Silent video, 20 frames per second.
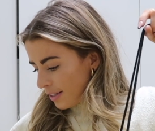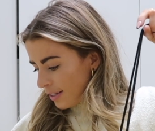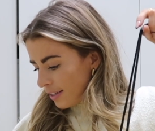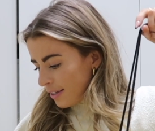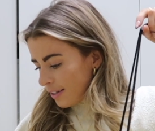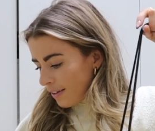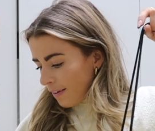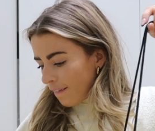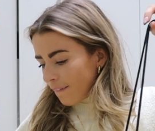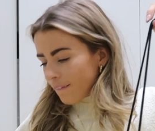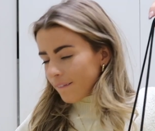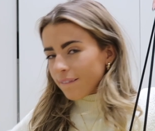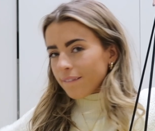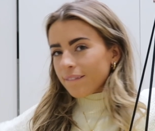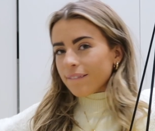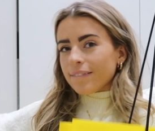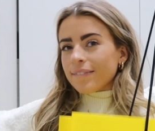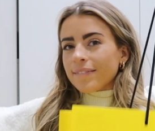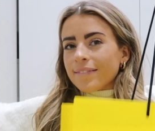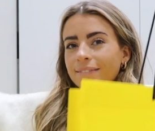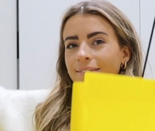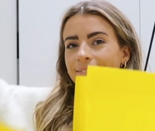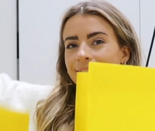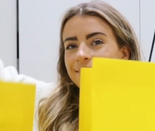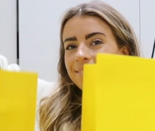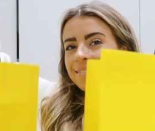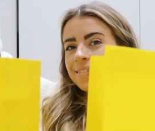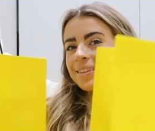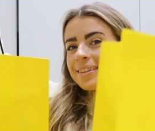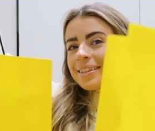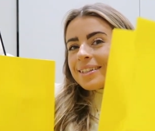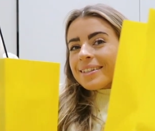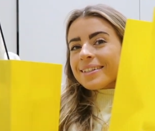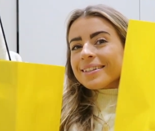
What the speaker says: [no speech]